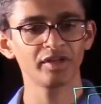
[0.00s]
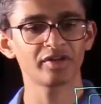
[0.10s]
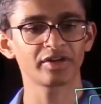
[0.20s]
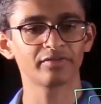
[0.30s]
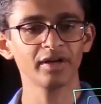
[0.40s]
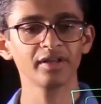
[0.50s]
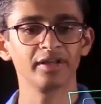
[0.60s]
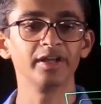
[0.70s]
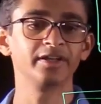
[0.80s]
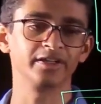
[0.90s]
will require
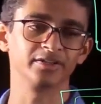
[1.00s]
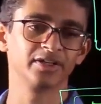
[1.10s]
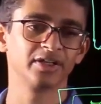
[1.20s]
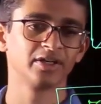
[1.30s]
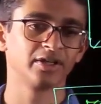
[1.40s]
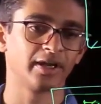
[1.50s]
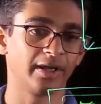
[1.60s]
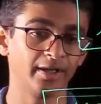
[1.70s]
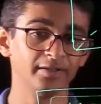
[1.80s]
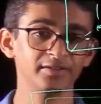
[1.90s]
heating.
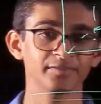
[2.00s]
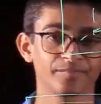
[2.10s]
Hence,